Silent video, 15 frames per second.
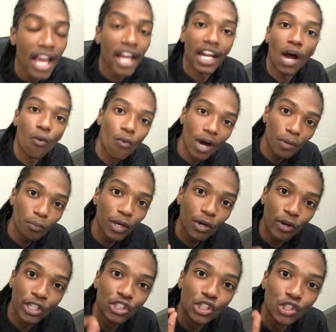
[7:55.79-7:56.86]
Now, what we're
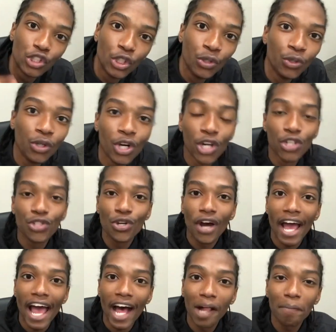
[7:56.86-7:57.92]
going to do to
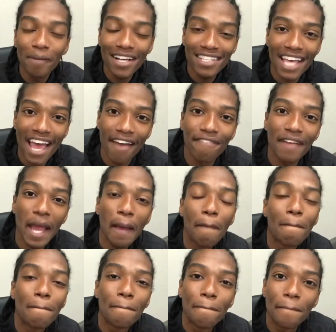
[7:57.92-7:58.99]
help us have a
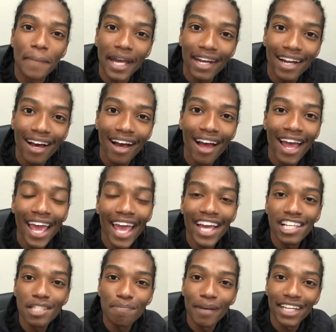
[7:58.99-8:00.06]
better
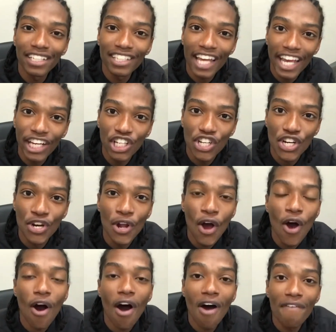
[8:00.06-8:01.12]
expectation
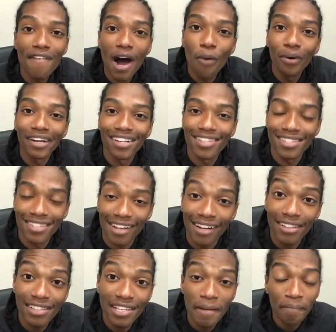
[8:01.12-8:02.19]
of our
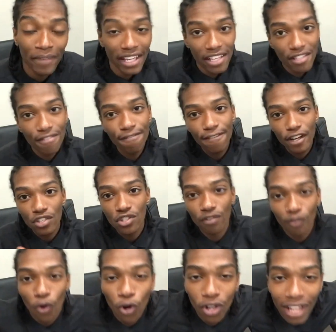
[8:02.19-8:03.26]
results is, first
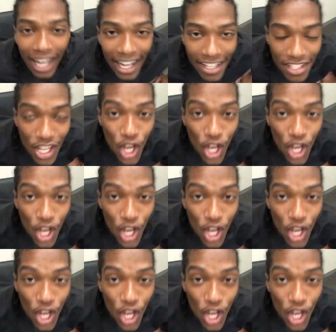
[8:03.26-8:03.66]
of all, guys,